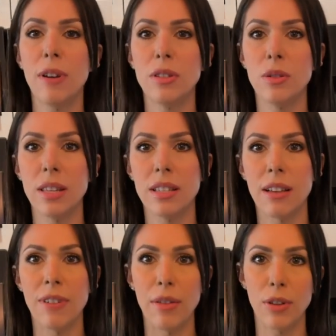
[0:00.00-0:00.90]
If I was doing this
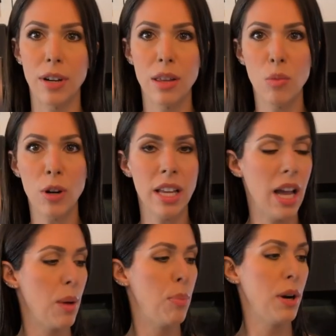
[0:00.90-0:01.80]
at 5:30 in the morning,
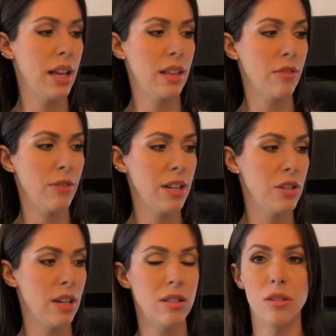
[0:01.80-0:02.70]
I put it in the
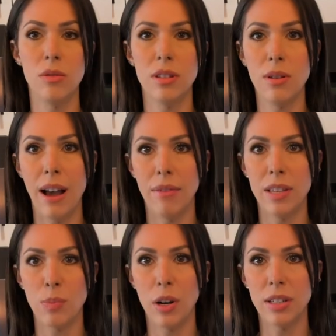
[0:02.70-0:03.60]
fridge as soon as you have
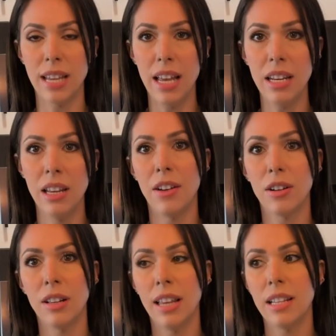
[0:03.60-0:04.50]
this part done, and
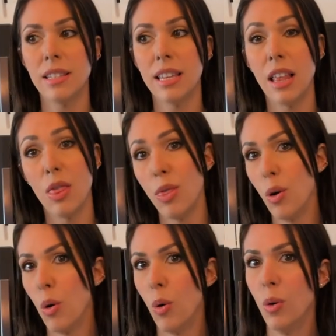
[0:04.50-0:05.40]
you're gonna let it sit the
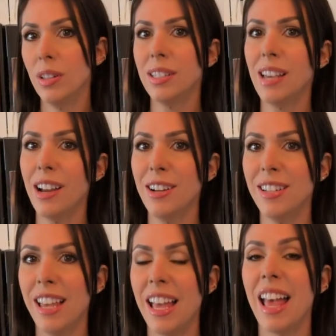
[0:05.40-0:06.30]
whole entire
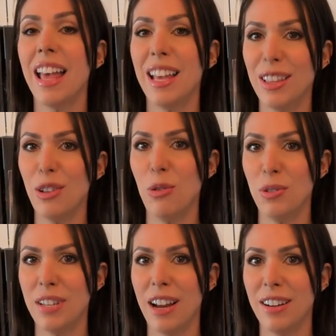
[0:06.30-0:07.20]
day and the whole
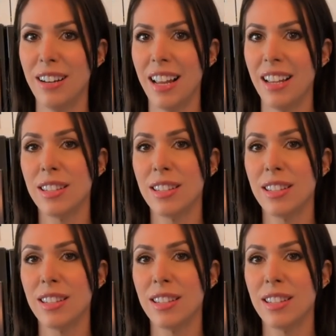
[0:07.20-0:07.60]
entire night.